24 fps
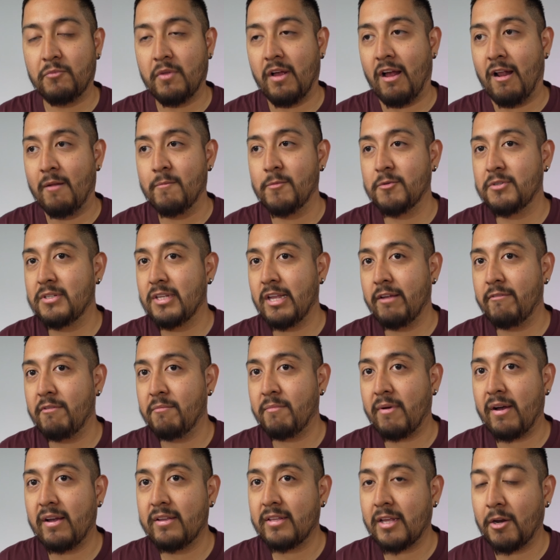almost never
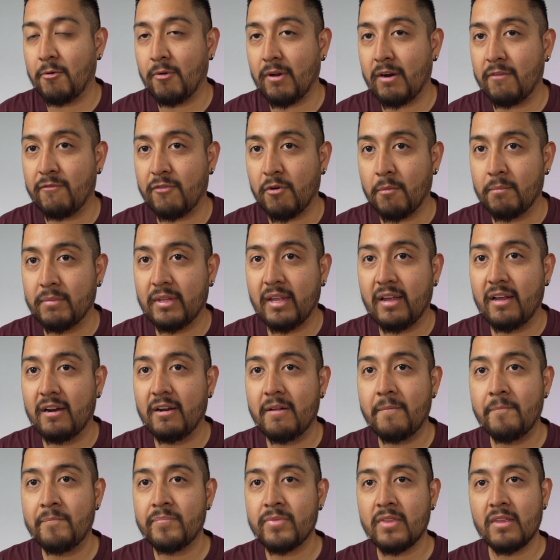buy directly from Dell,
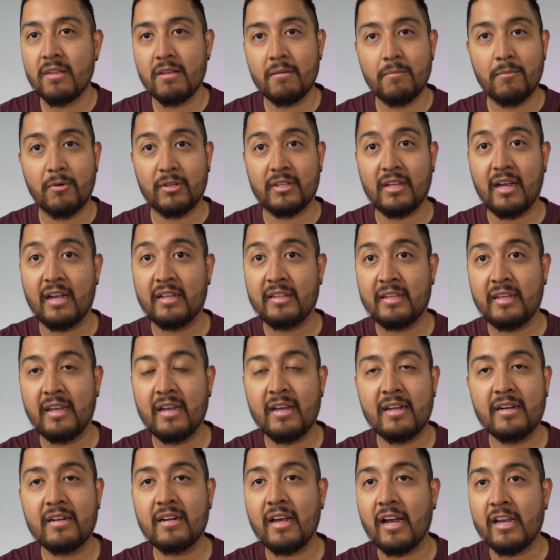but at the
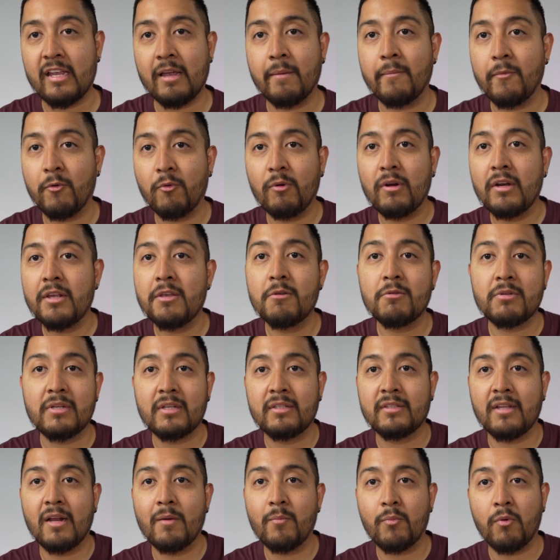end I am really
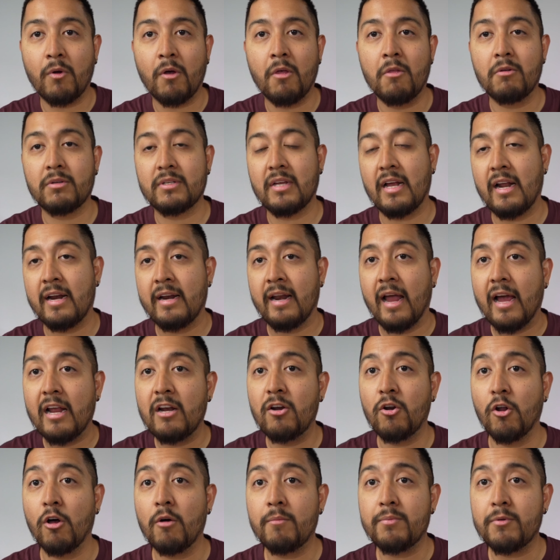using their products and I
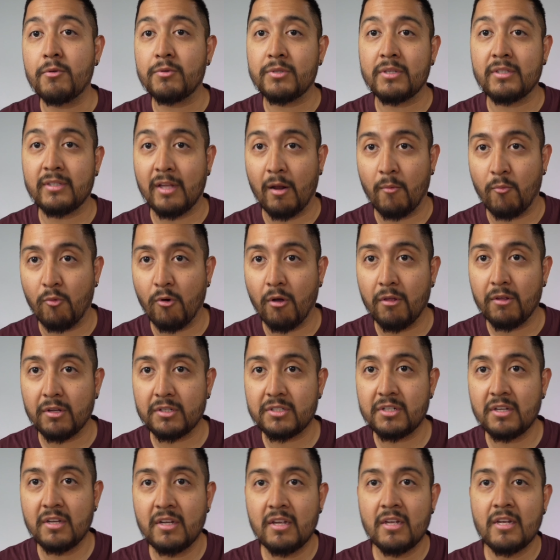love using their
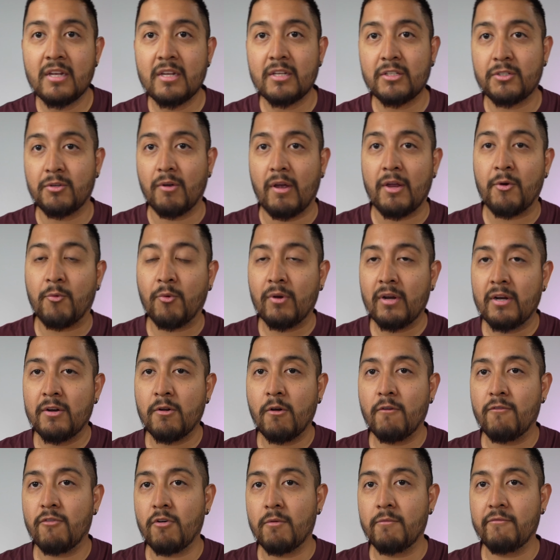products. So I really
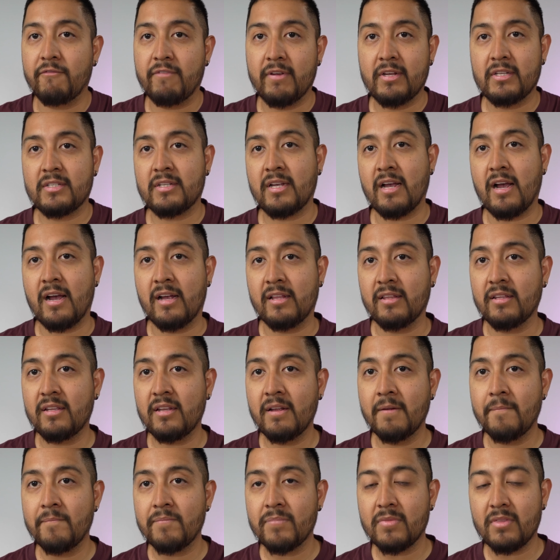know from first hand
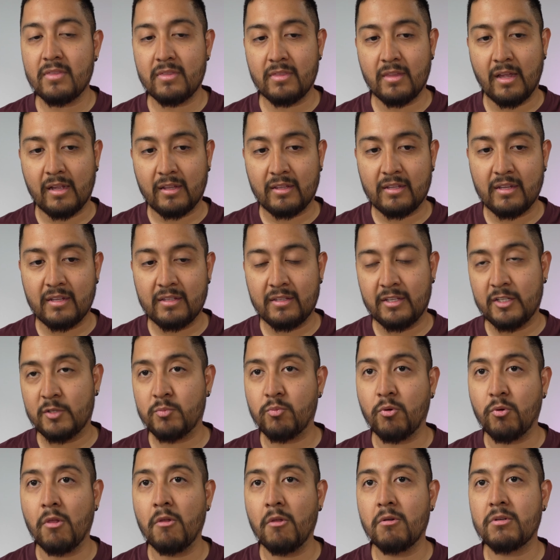that these
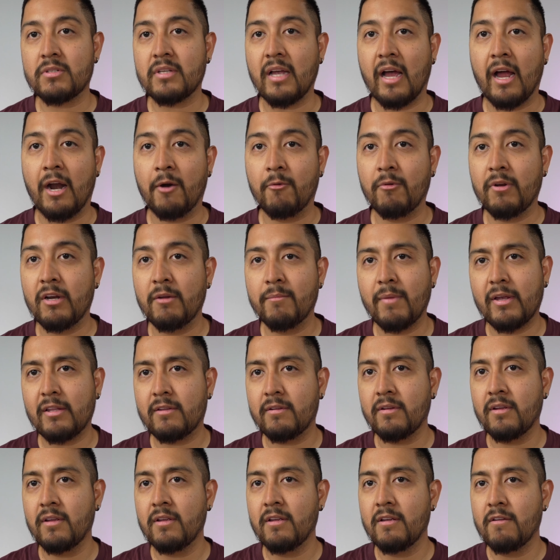products are really made
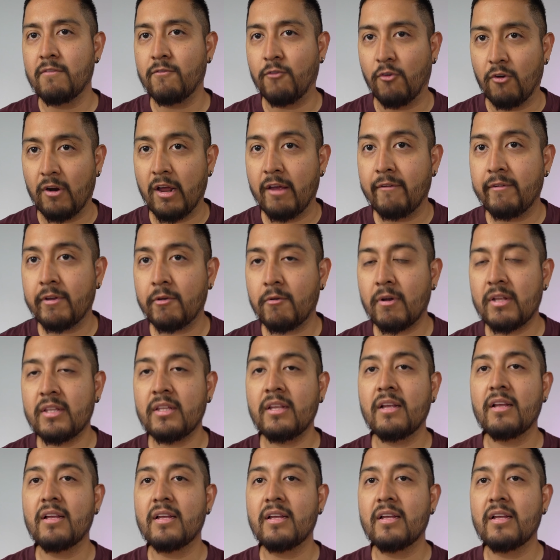for everyone,